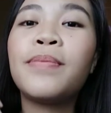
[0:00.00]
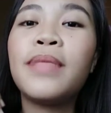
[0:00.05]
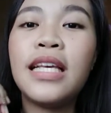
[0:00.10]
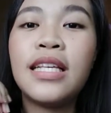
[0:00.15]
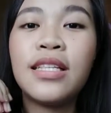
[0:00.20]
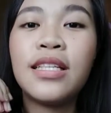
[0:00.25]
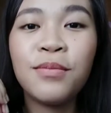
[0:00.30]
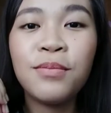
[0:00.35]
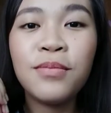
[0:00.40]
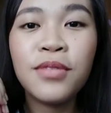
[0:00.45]

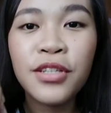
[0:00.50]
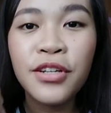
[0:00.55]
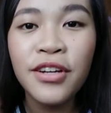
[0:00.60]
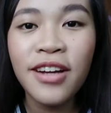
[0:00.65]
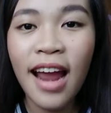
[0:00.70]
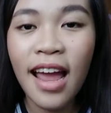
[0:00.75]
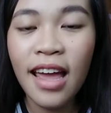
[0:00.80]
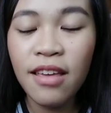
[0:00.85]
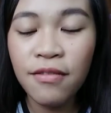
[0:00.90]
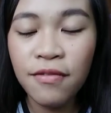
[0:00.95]
please
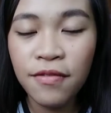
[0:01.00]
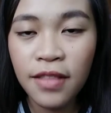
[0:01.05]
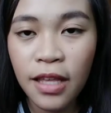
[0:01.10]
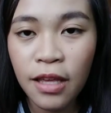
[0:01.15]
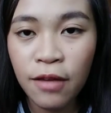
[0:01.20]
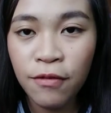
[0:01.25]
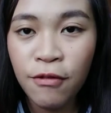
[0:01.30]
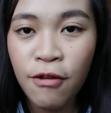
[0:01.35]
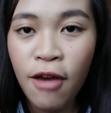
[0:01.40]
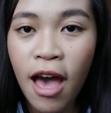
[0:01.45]
subscribe
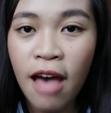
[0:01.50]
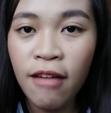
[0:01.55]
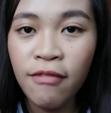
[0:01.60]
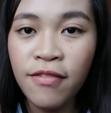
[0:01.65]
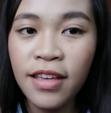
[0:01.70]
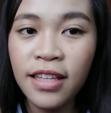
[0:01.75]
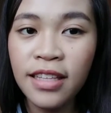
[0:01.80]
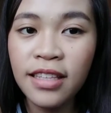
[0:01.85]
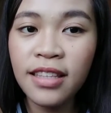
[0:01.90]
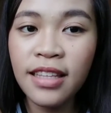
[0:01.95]
if you
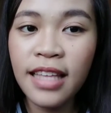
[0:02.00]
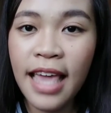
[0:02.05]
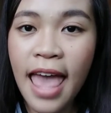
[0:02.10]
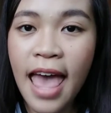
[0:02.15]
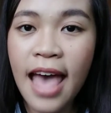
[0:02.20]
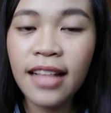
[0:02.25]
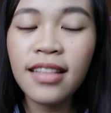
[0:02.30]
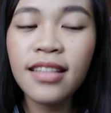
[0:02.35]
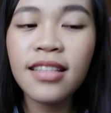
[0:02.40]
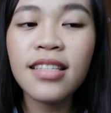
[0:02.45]
haven't
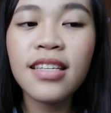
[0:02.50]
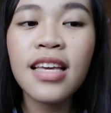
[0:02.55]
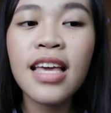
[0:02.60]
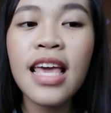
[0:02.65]
yet.